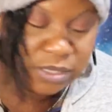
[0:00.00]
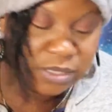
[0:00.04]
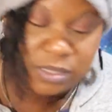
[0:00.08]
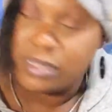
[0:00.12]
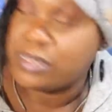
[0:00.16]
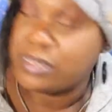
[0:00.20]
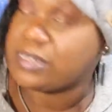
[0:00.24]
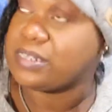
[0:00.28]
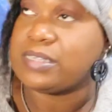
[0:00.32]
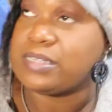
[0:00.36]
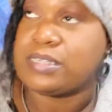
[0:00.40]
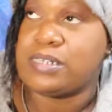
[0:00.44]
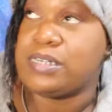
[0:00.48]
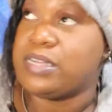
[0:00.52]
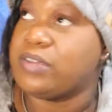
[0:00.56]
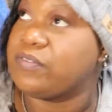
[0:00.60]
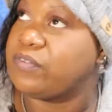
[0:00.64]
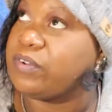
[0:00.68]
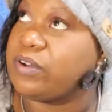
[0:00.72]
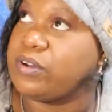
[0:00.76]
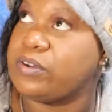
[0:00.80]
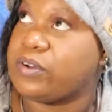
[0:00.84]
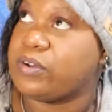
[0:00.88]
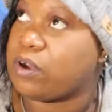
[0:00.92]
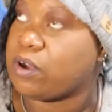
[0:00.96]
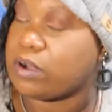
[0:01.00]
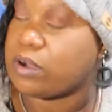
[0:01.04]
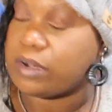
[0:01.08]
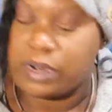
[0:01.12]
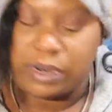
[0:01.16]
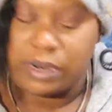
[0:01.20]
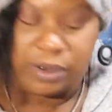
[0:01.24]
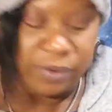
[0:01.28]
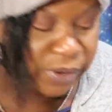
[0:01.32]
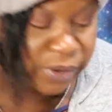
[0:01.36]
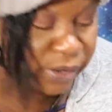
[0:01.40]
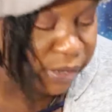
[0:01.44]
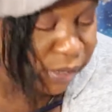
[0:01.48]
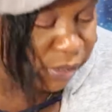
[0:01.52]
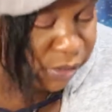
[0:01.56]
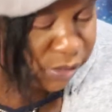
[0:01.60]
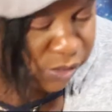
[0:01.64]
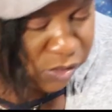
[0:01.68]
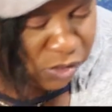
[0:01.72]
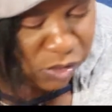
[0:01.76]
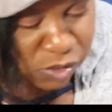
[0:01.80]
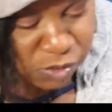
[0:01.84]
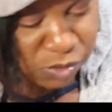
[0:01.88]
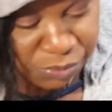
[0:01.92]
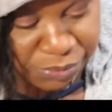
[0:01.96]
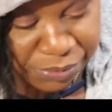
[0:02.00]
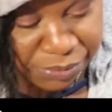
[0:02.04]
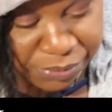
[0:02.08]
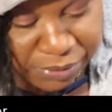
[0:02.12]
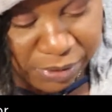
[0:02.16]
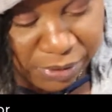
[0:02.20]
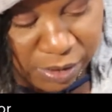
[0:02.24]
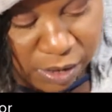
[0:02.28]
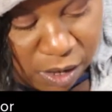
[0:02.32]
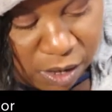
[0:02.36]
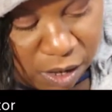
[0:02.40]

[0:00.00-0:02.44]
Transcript: This isn't even a Dark Knight reading. This is rude.